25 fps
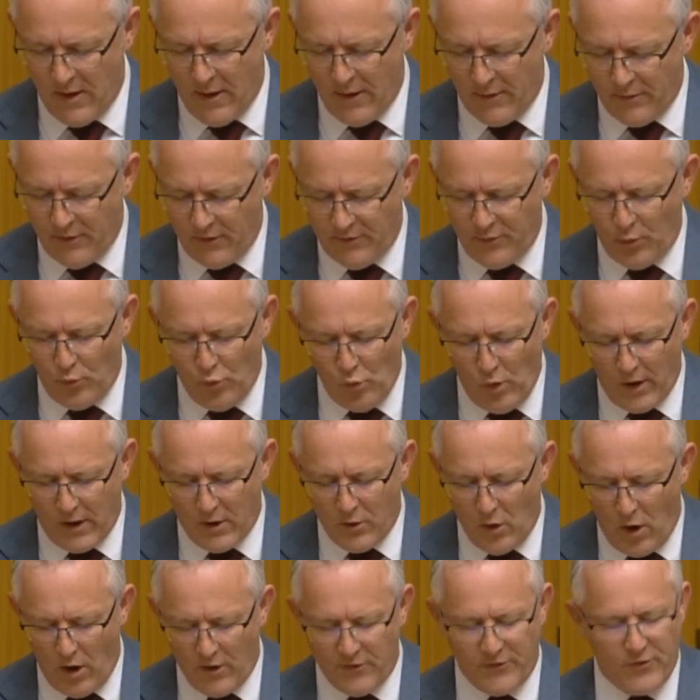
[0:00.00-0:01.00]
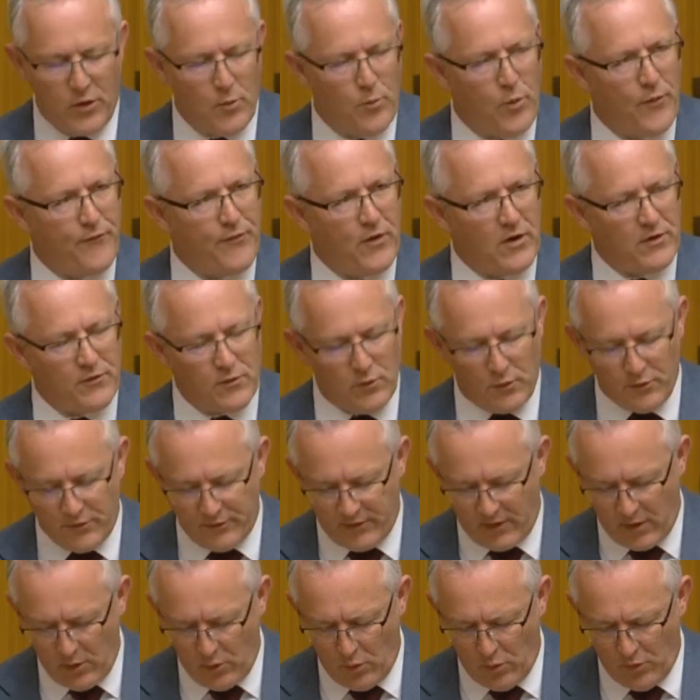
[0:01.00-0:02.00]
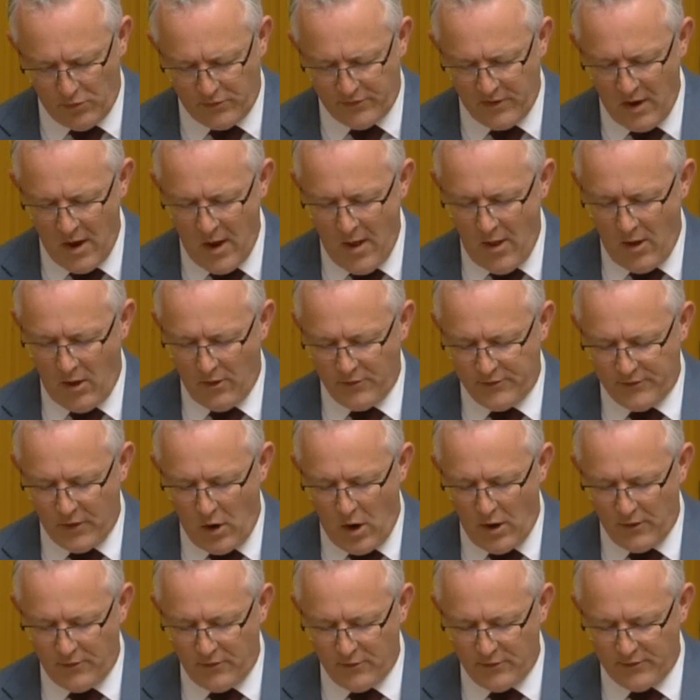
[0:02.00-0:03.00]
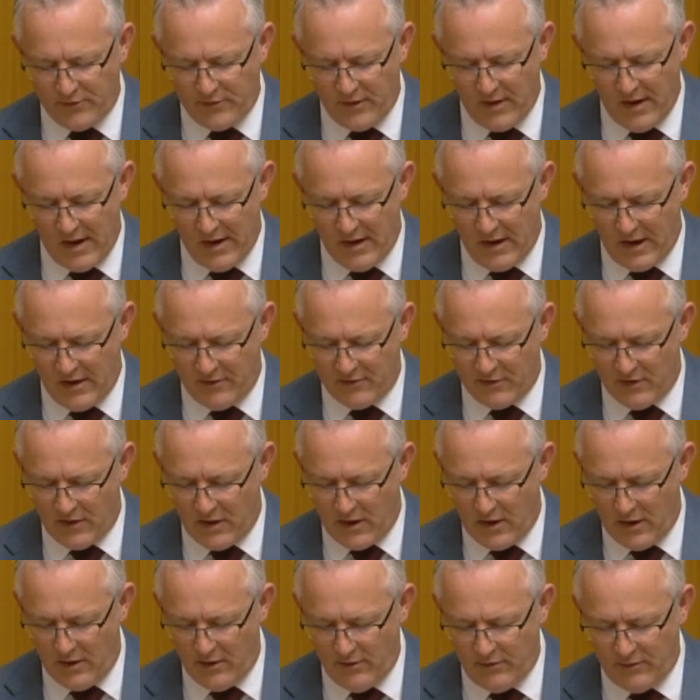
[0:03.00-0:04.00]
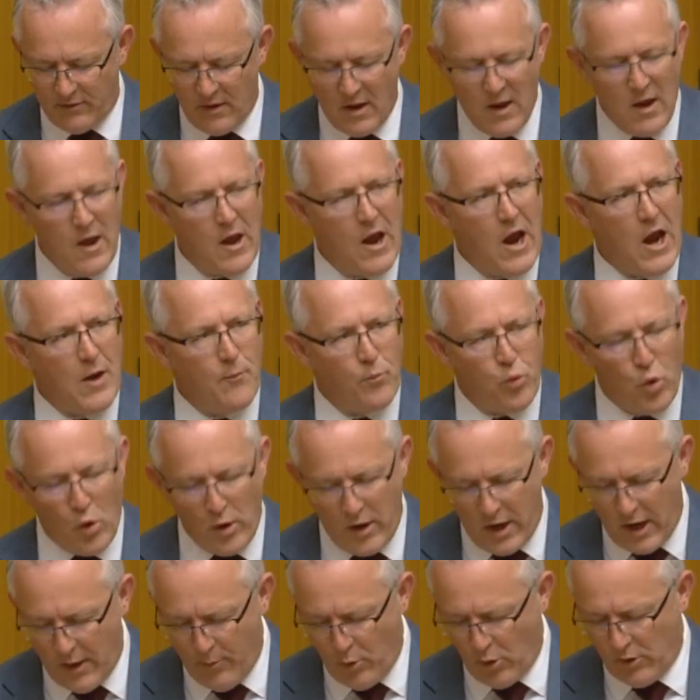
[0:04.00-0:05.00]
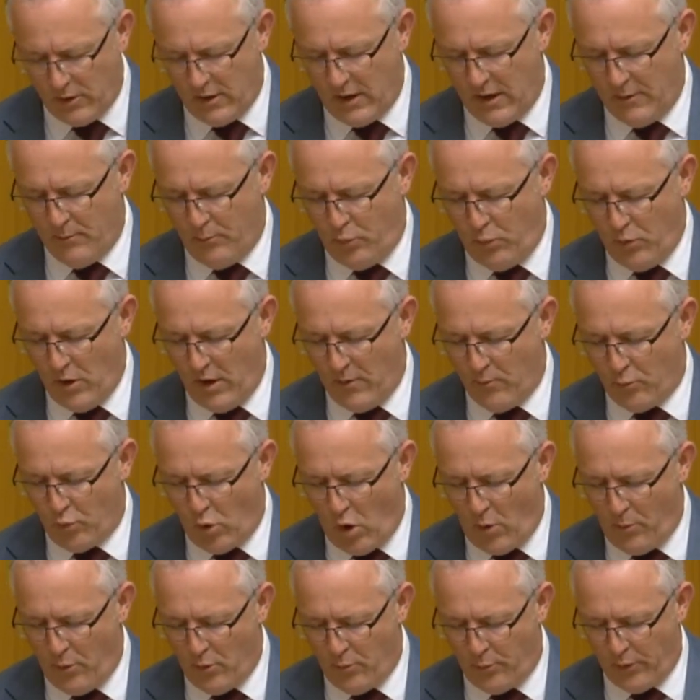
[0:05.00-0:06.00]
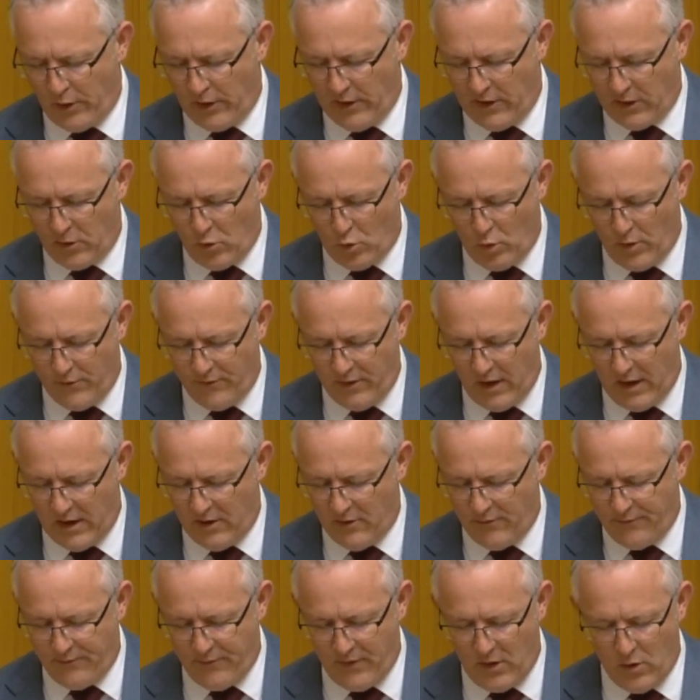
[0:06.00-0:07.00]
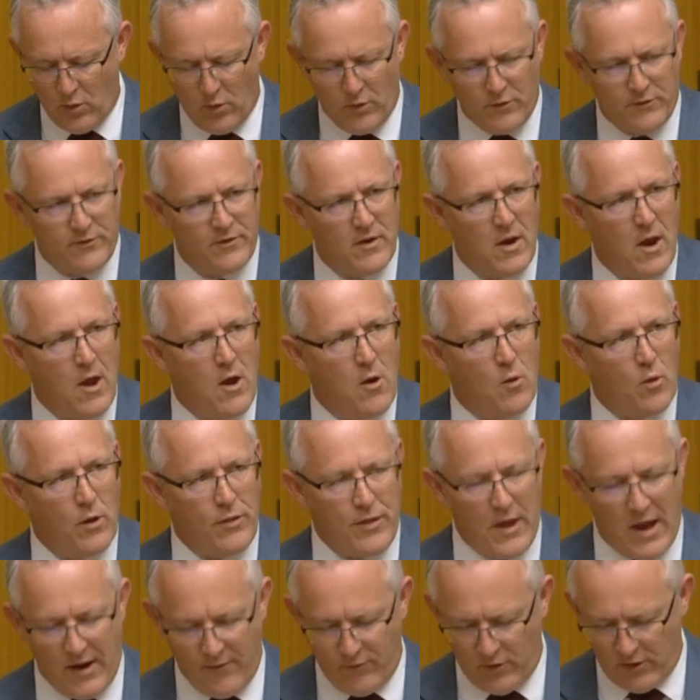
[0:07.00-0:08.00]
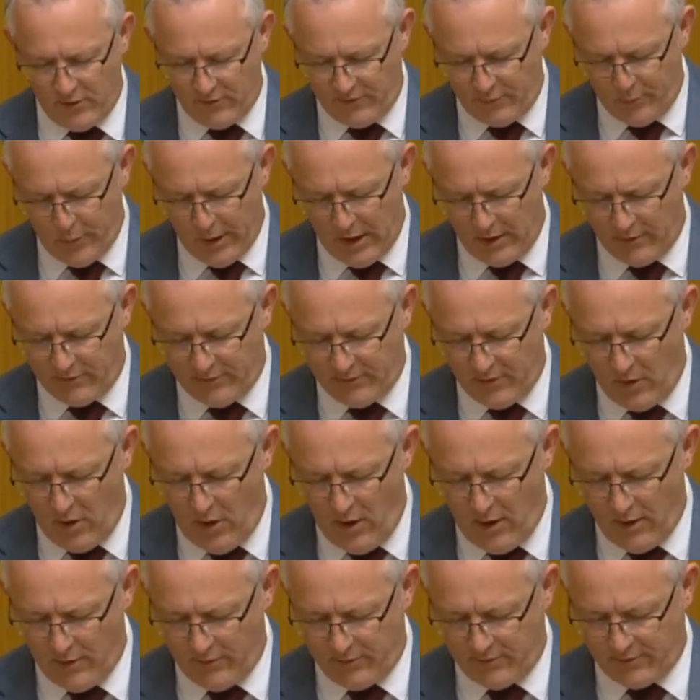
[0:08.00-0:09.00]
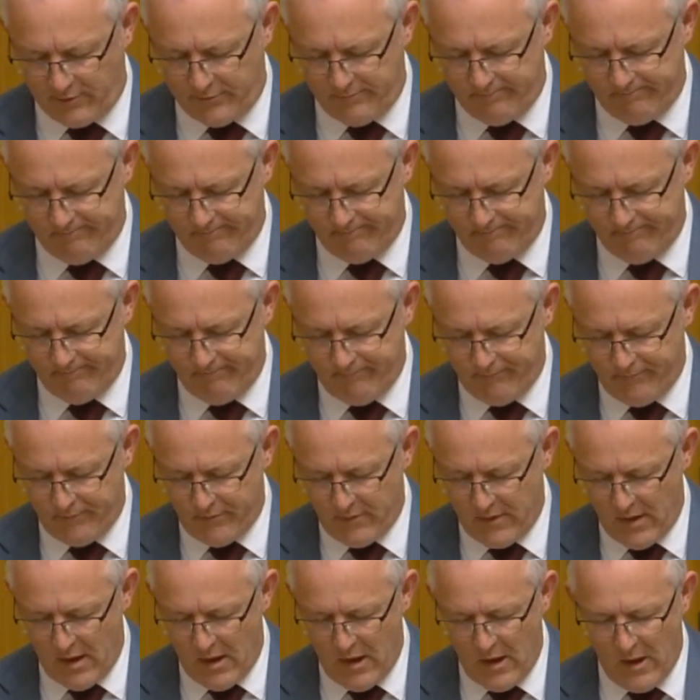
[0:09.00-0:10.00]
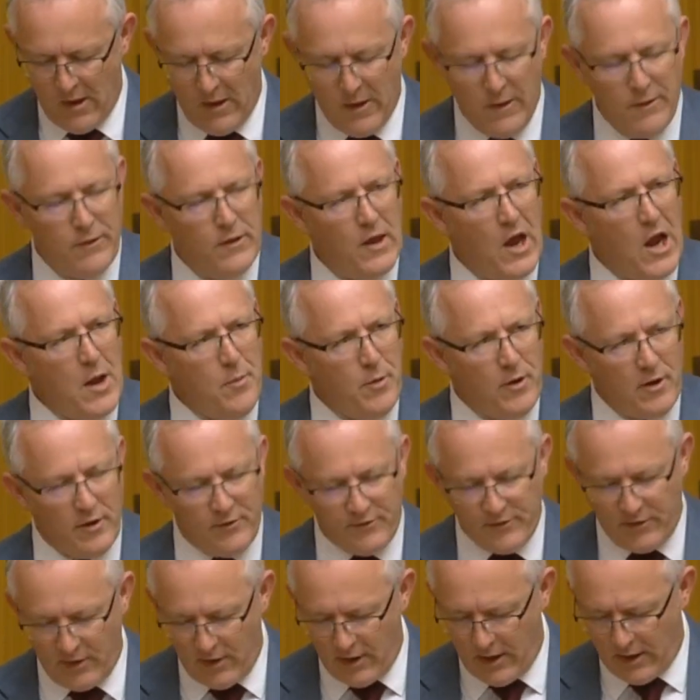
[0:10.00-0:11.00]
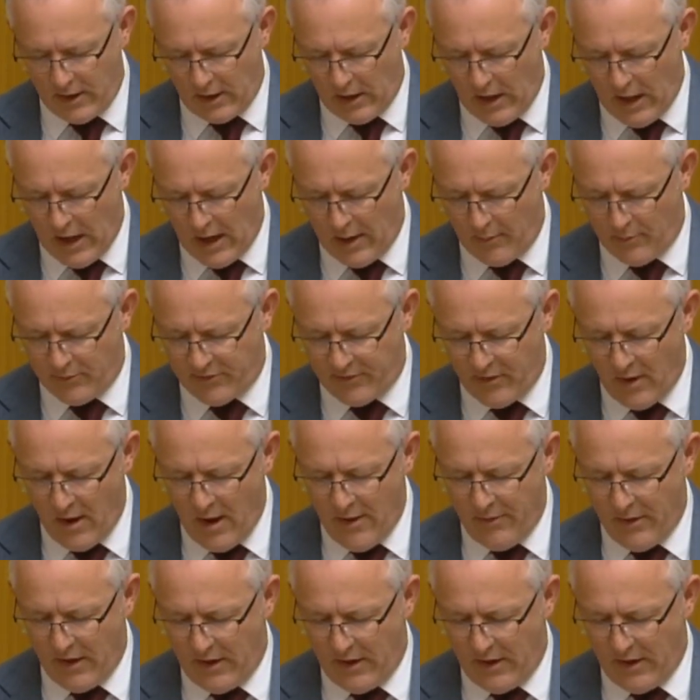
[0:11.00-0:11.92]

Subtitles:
This would recognise the professional skills of scientists and engineers and prohibit improper political interference with evidence-based science. The APSC claims that